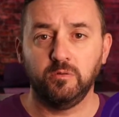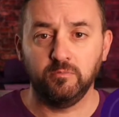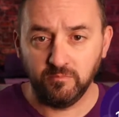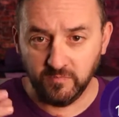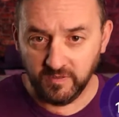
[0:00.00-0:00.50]

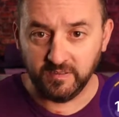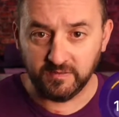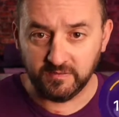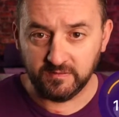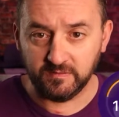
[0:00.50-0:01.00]

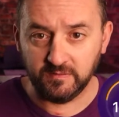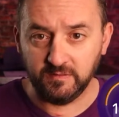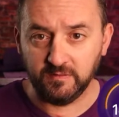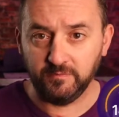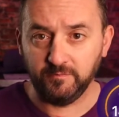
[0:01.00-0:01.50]
This
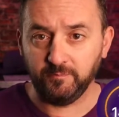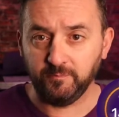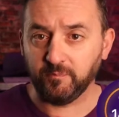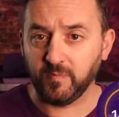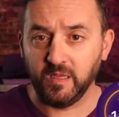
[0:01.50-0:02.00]

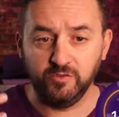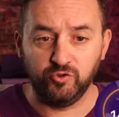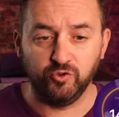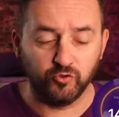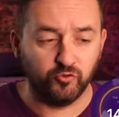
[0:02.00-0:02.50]
is
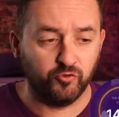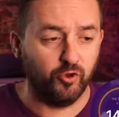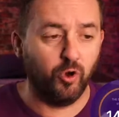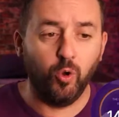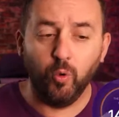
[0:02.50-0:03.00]
just the
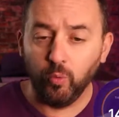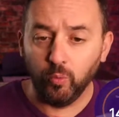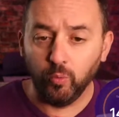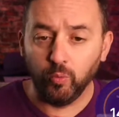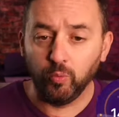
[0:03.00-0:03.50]

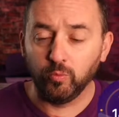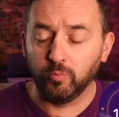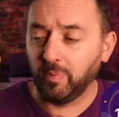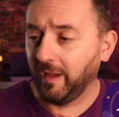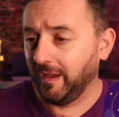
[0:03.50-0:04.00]
old
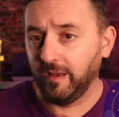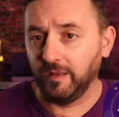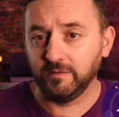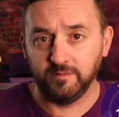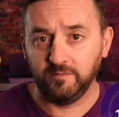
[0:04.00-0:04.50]

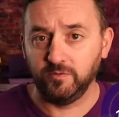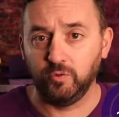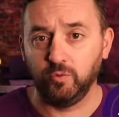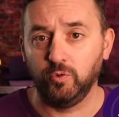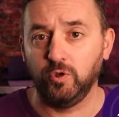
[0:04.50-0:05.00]
parts of you